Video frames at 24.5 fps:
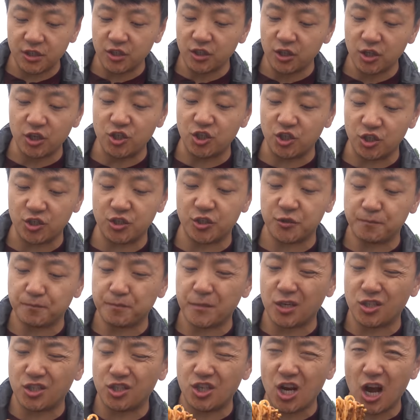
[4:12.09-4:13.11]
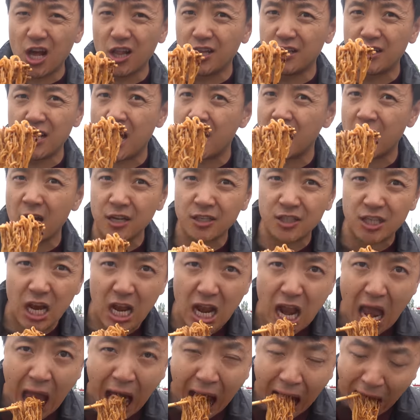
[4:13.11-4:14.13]
Delicious. Solid 9 out of
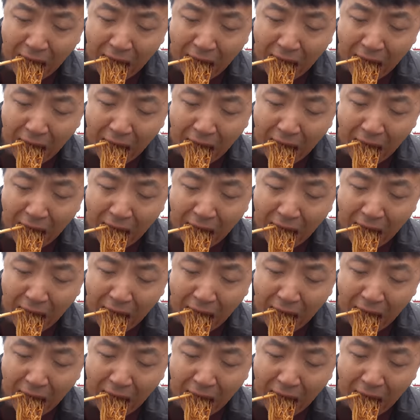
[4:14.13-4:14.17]
10.